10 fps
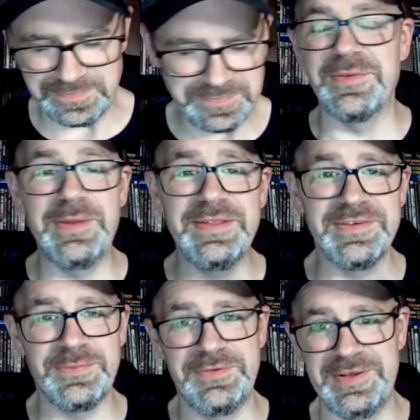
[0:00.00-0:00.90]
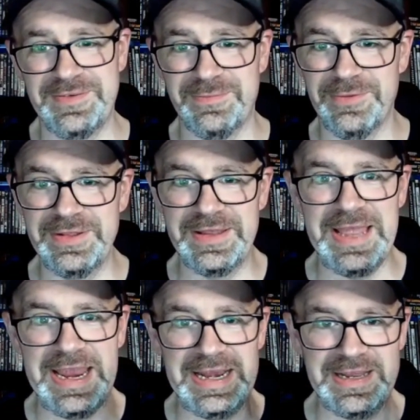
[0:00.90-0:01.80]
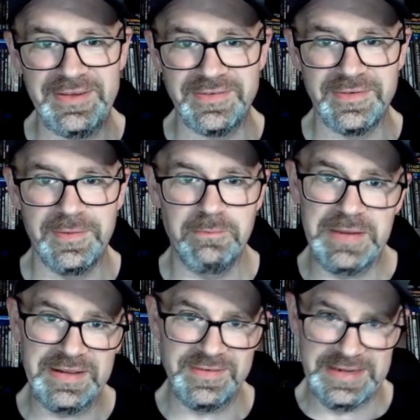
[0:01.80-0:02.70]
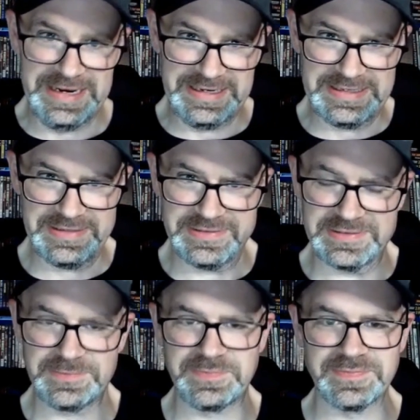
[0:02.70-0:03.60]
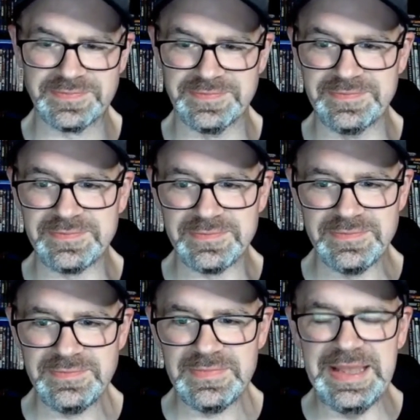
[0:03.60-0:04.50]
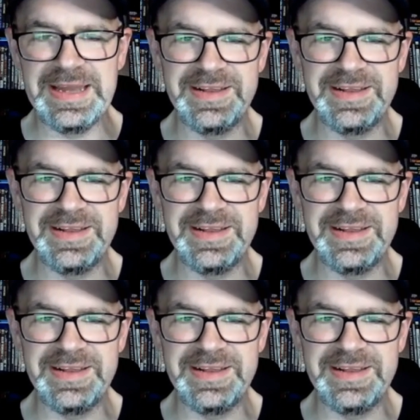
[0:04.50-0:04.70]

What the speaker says: To me, this movie is really 80s meets the 90s. And